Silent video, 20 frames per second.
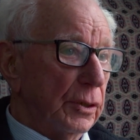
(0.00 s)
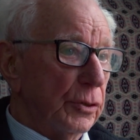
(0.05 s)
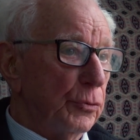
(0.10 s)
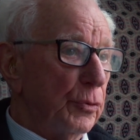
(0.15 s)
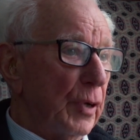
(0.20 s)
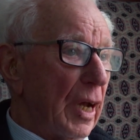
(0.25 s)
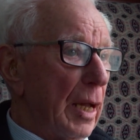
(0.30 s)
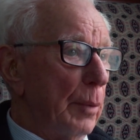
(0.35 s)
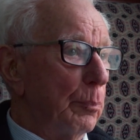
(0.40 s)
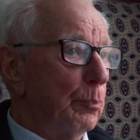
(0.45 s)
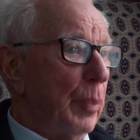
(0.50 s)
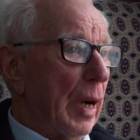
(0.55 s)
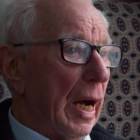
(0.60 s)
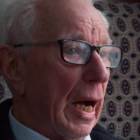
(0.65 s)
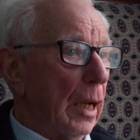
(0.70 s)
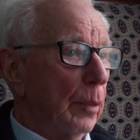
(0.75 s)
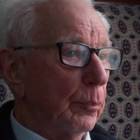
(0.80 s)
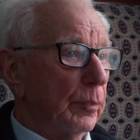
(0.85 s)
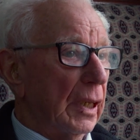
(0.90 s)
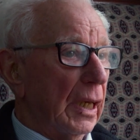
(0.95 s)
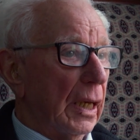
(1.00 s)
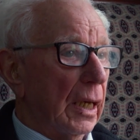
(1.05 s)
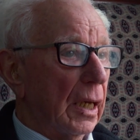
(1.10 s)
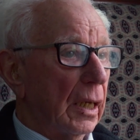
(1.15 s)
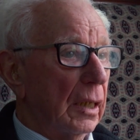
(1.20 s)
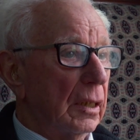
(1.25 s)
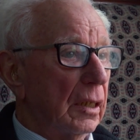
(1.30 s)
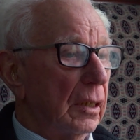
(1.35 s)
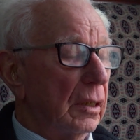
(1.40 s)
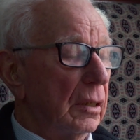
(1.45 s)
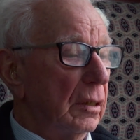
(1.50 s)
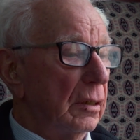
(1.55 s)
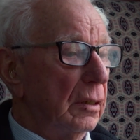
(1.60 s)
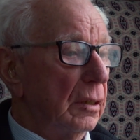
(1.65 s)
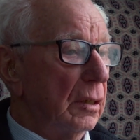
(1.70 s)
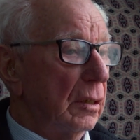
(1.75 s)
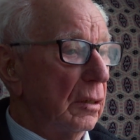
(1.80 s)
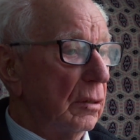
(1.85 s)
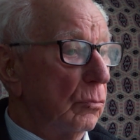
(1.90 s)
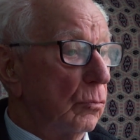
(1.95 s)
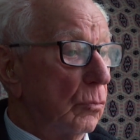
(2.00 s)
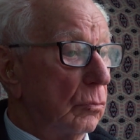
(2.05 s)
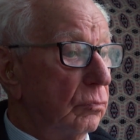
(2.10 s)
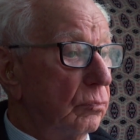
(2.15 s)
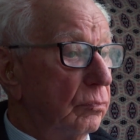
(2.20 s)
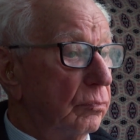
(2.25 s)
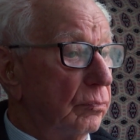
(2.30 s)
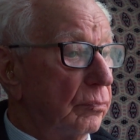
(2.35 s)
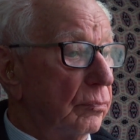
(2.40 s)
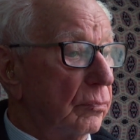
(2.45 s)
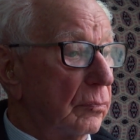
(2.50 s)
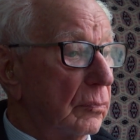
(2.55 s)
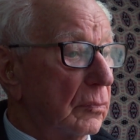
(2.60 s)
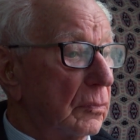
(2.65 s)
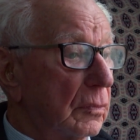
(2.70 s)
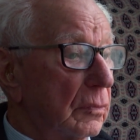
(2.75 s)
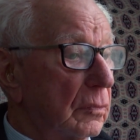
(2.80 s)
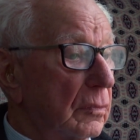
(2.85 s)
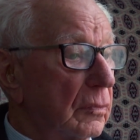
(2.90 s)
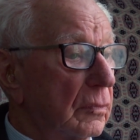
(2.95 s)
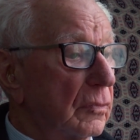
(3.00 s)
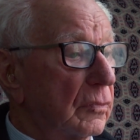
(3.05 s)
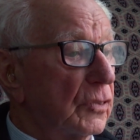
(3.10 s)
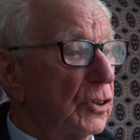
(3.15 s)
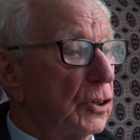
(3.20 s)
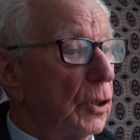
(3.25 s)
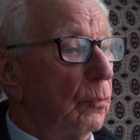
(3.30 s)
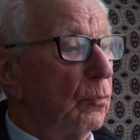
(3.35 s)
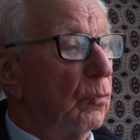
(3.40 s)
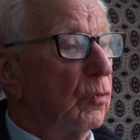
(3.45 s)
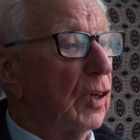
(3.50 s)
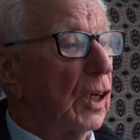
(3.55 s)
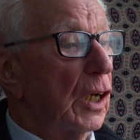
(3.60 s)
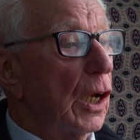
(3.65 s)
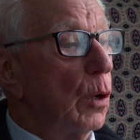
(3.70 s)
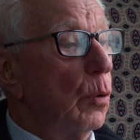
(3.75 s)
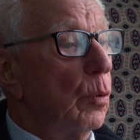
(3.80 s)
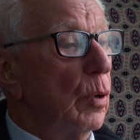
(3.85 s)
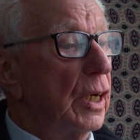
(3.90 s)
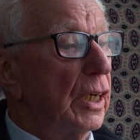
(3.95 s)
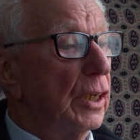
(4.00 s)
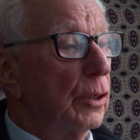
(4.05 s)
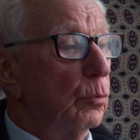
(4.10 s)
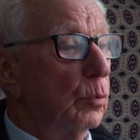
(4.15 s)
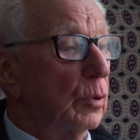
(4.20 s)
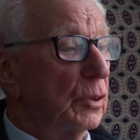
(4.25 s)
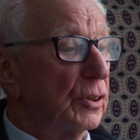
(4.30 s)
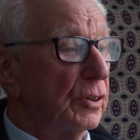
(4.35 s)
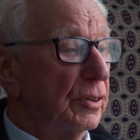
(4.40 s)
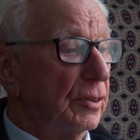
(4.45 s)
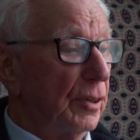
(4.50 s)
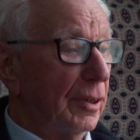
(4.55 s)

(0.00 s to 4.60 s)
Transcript: drain pipe there, and some fluid was